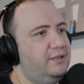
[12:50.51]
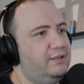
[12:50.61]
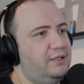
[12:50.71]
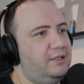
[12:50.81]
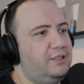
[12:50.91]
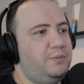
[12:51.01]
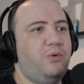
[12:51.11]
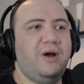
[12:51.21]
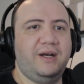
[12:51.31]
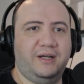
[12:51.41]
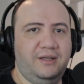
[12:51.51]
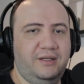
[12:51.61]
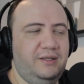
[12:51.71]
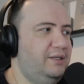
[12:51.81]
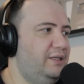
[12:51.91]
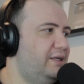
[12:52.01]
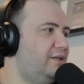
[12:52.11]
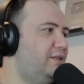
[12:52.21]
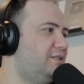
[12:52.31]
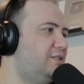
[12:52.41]
It's poetic. I
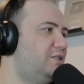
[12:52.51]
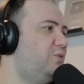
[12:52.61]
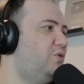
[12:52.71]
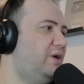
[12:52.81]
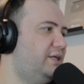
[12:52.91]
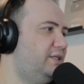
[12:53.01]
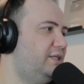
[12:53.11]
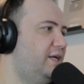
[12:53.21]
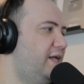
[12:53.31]
think this is poetic.